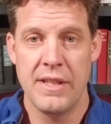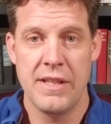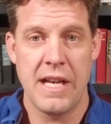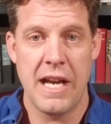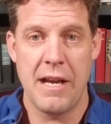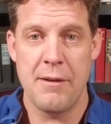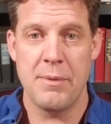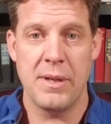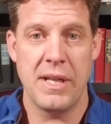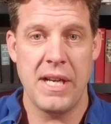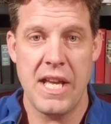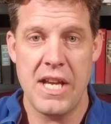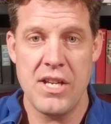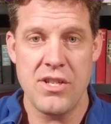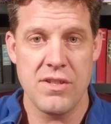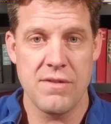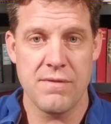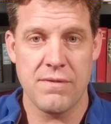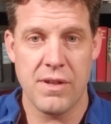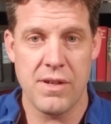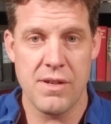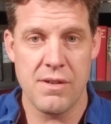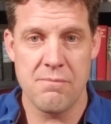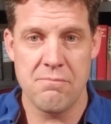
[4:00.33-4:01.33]
I've been an agent
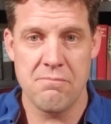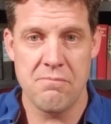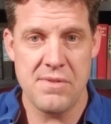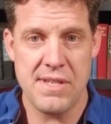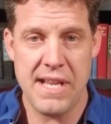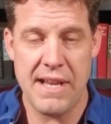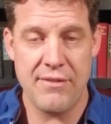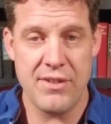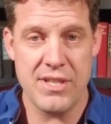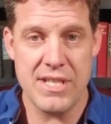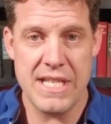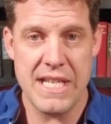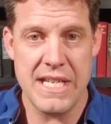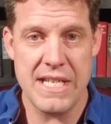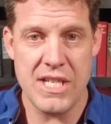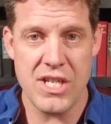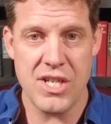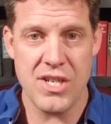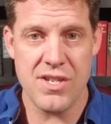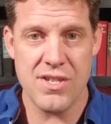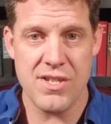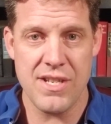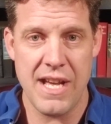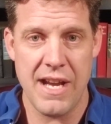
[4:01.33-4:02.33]
for 17
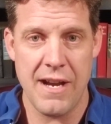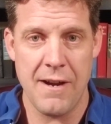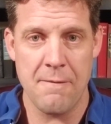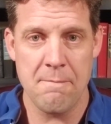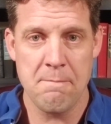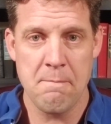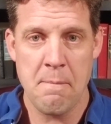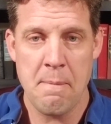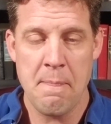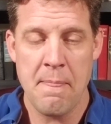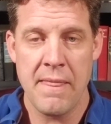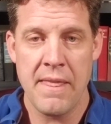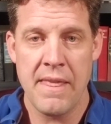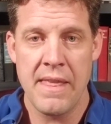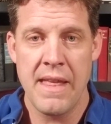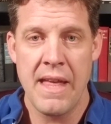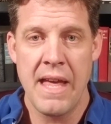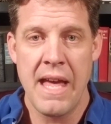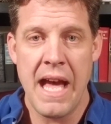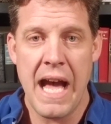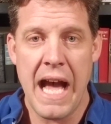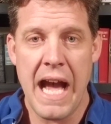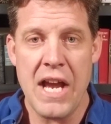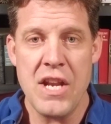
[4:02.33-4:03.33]
years now,
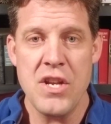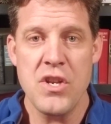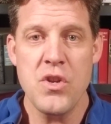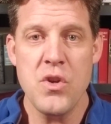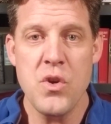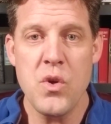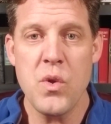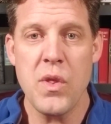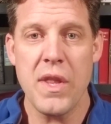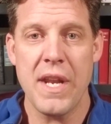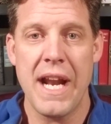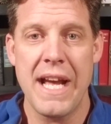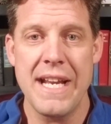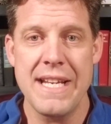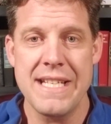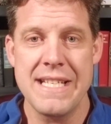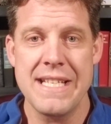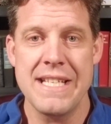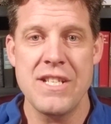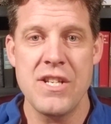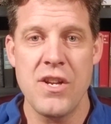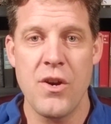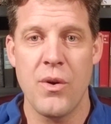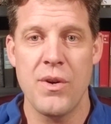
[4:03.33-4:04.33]
I knew that I
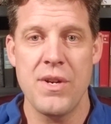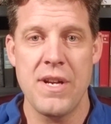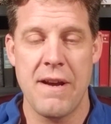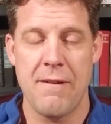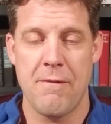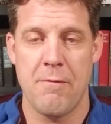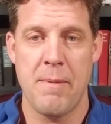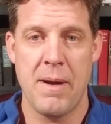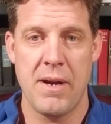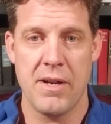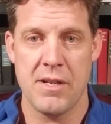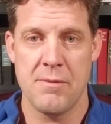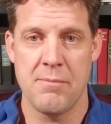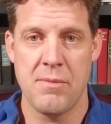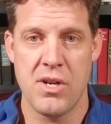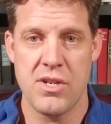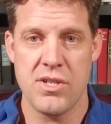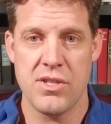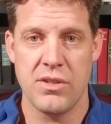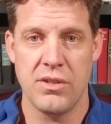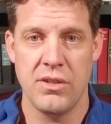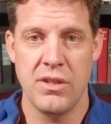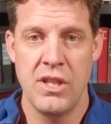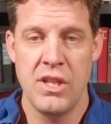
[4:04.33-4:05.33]
didn't know enough about
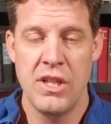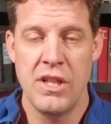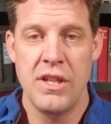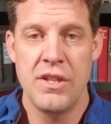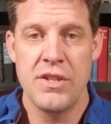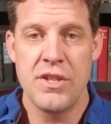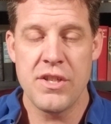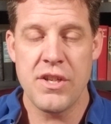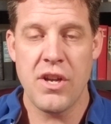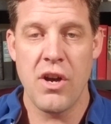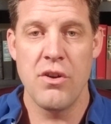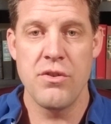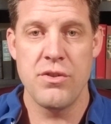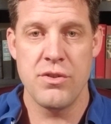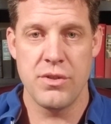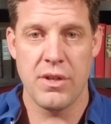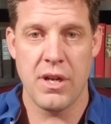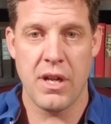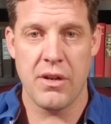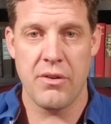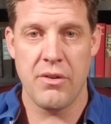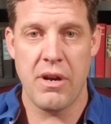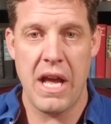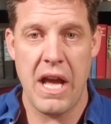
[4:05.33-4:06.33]
commercial to go do it
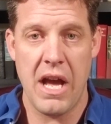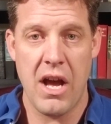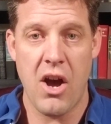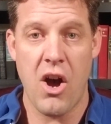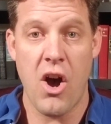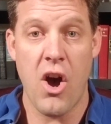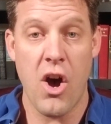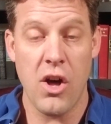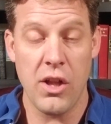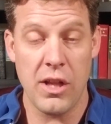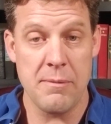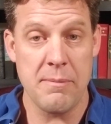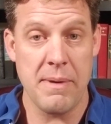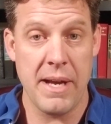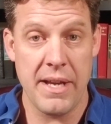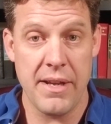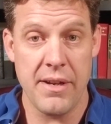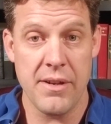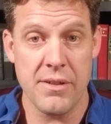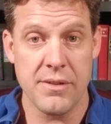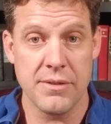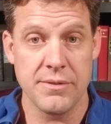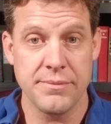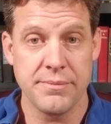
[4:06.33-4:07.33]
all on my
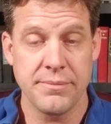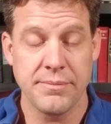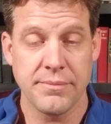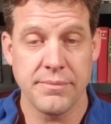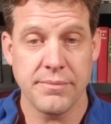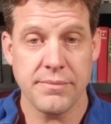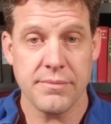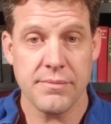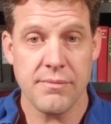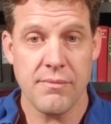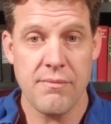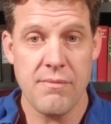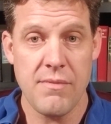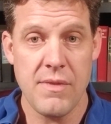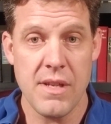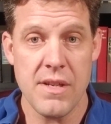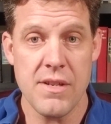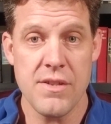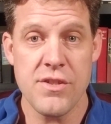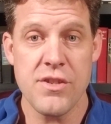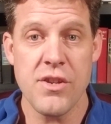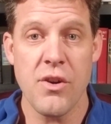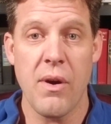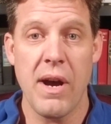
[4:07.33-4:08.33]
own.
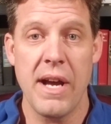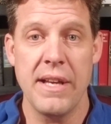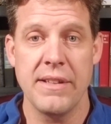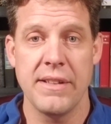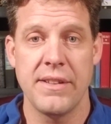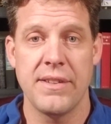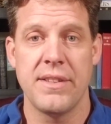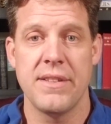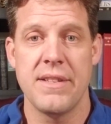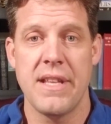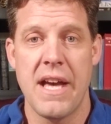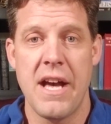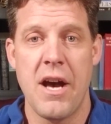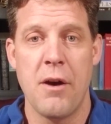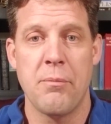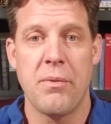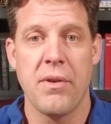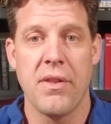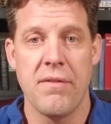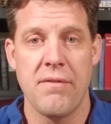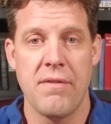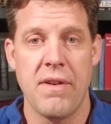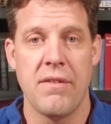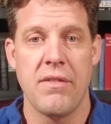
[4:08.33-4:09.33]
So I enlisted the help
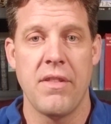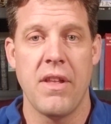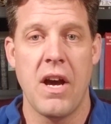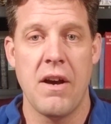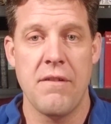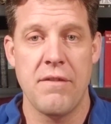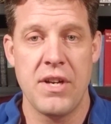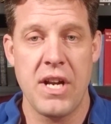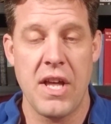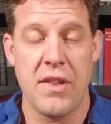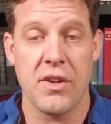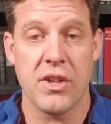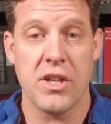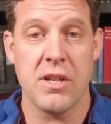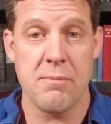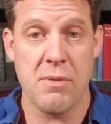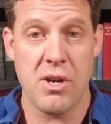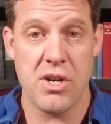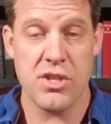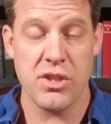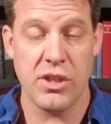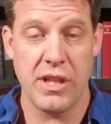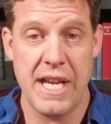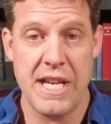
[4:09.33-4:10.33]
of another
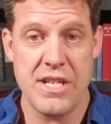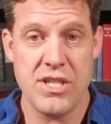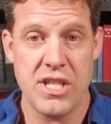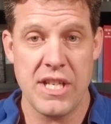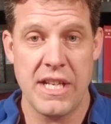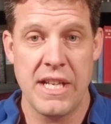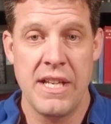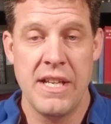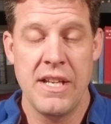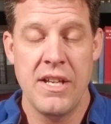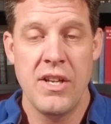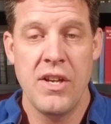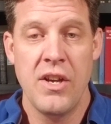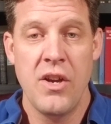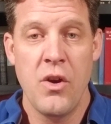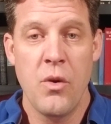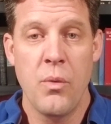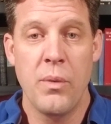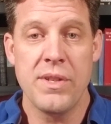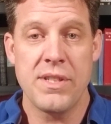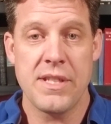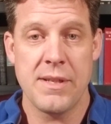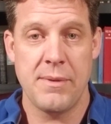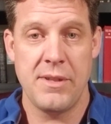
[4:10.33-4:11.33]
commercial agent
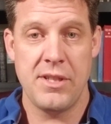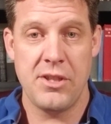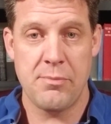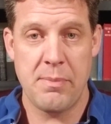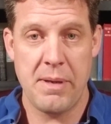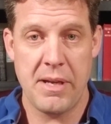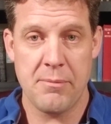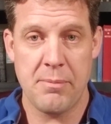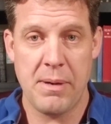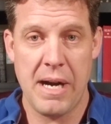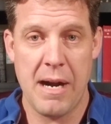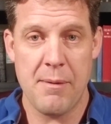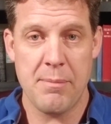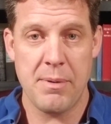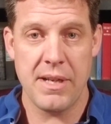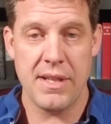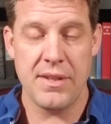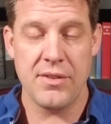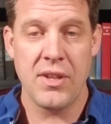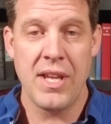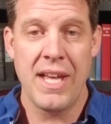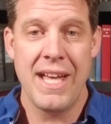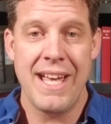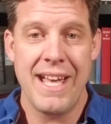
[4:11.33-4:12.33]
with some of these big
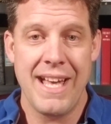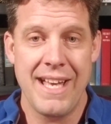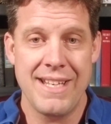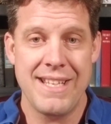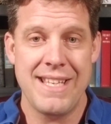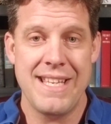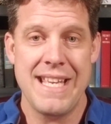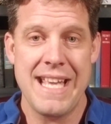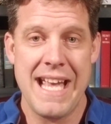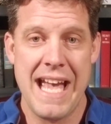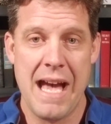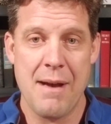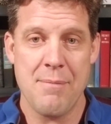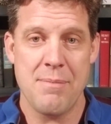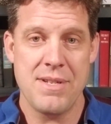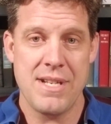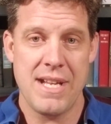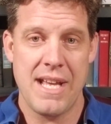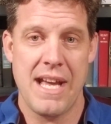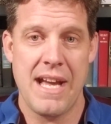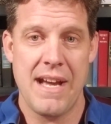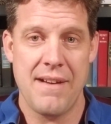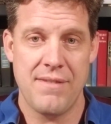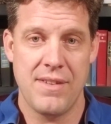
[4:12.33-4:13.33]
properties. And he happened to
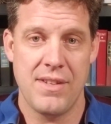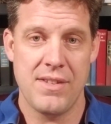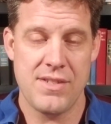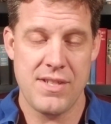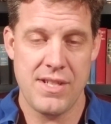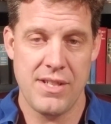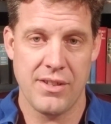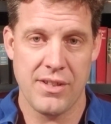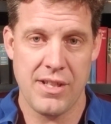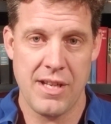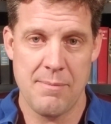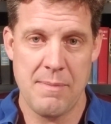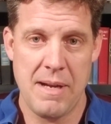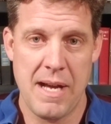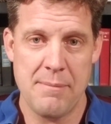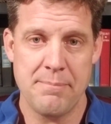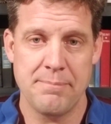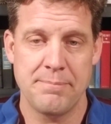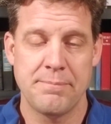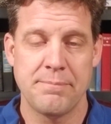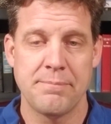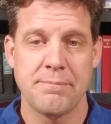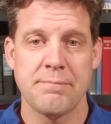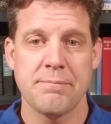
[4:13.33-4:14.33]
have this deal come
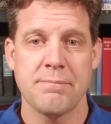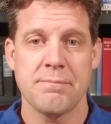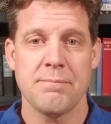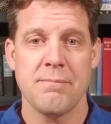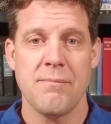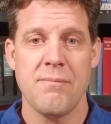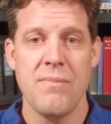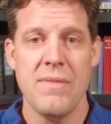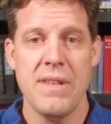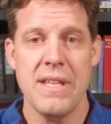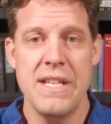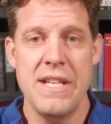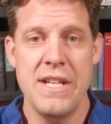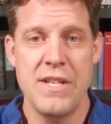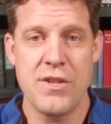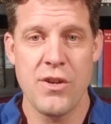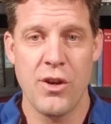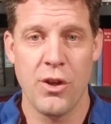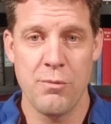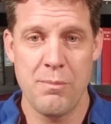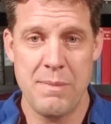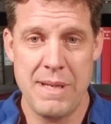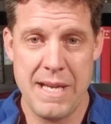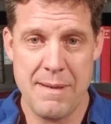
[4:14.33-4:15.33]
up. He
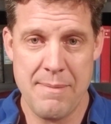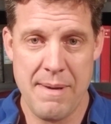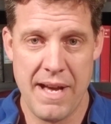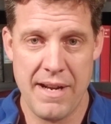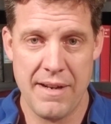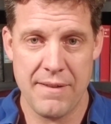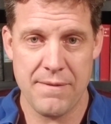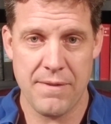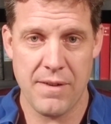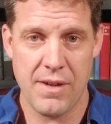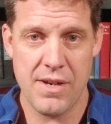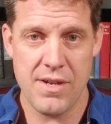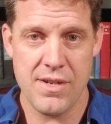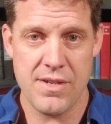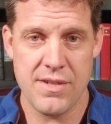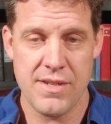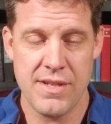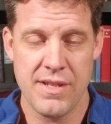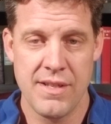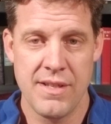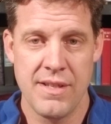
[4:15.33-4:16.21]
told me about it first,